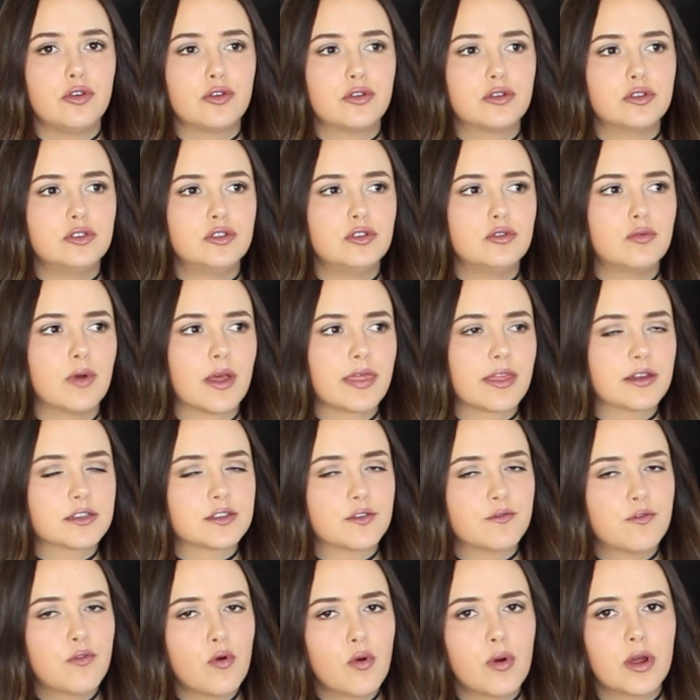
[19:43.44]
you could do
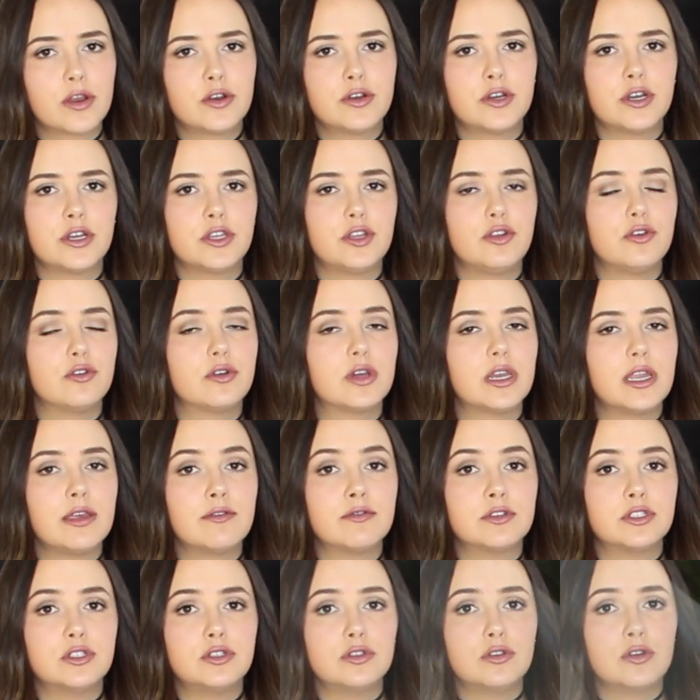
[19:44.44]
1,400, you could
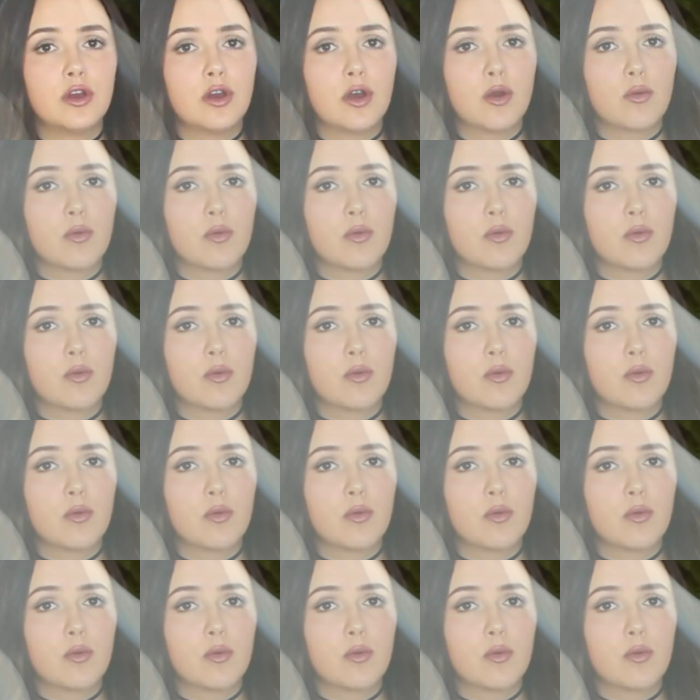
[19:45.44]
even do